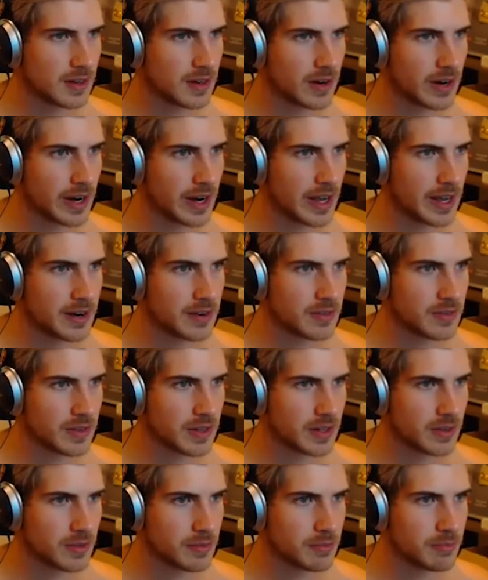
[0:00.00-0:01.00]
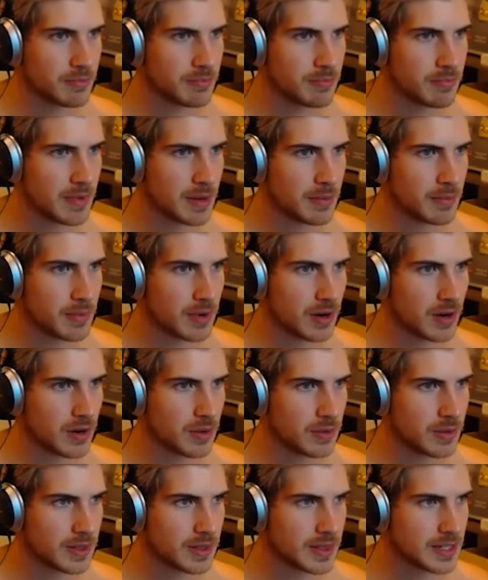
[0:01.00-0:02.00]
All right, I don't really
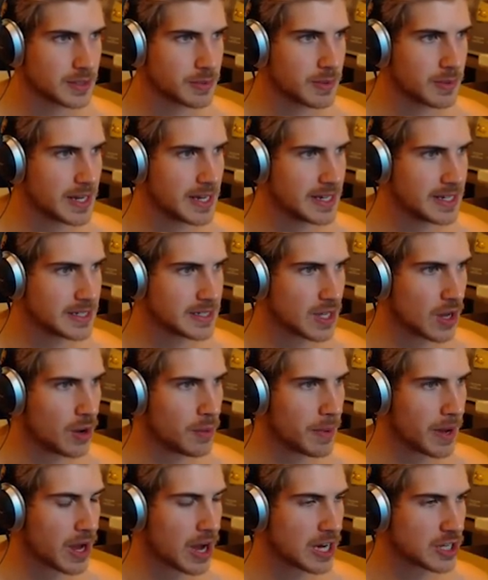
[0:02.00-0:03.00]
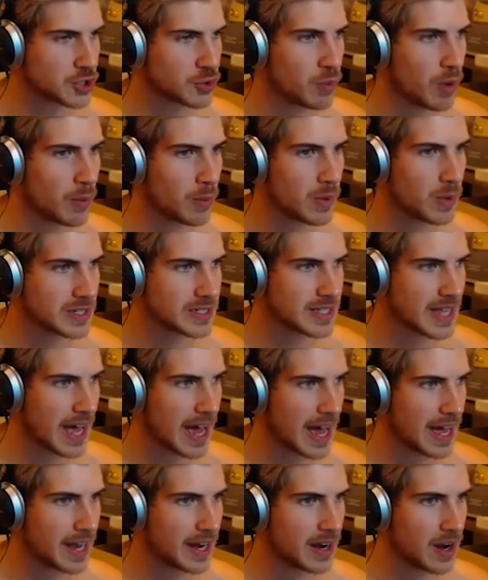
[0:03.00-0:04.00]
remember what this one is. Oh my gosh, what was
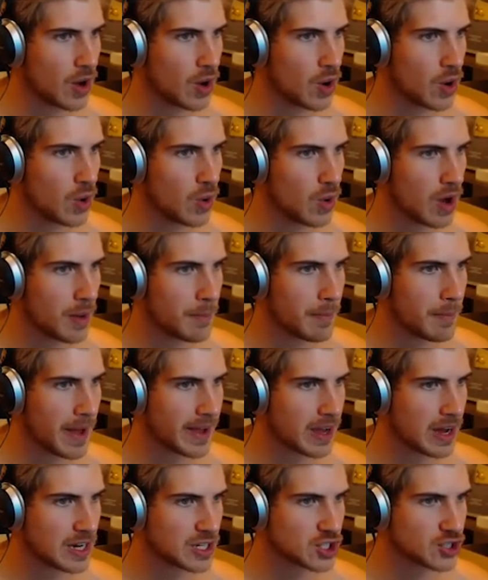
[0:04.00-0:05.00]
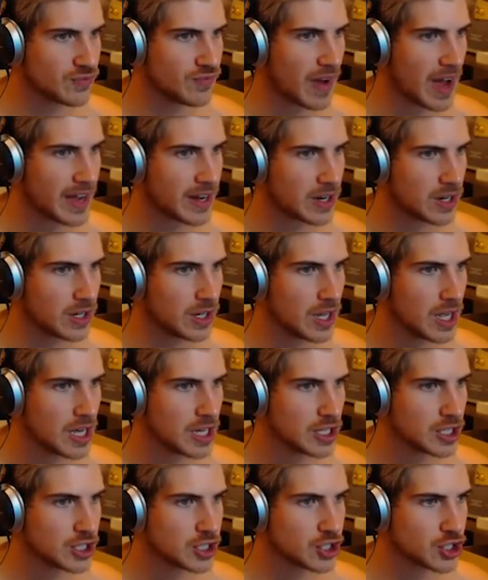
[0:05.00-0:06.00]
that? Oh my gosh, final
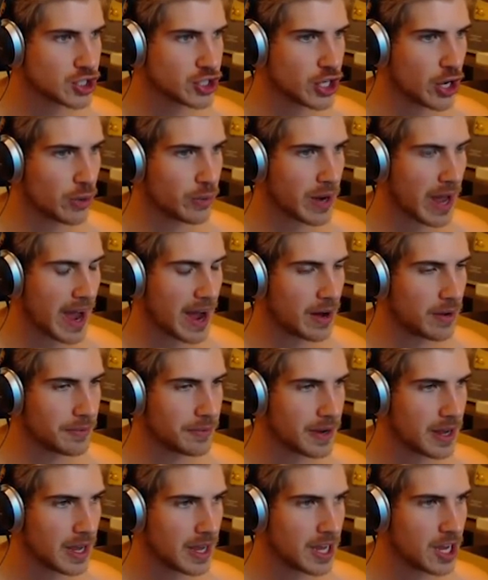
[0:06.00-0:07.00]
showdown.